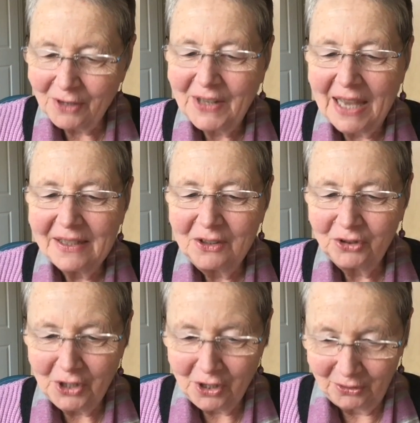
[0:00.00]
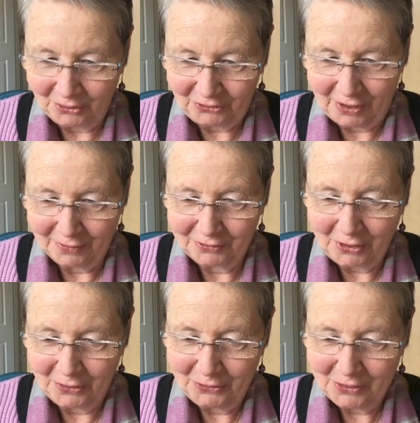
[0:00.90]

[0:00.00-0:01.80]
of getting to know yourself. So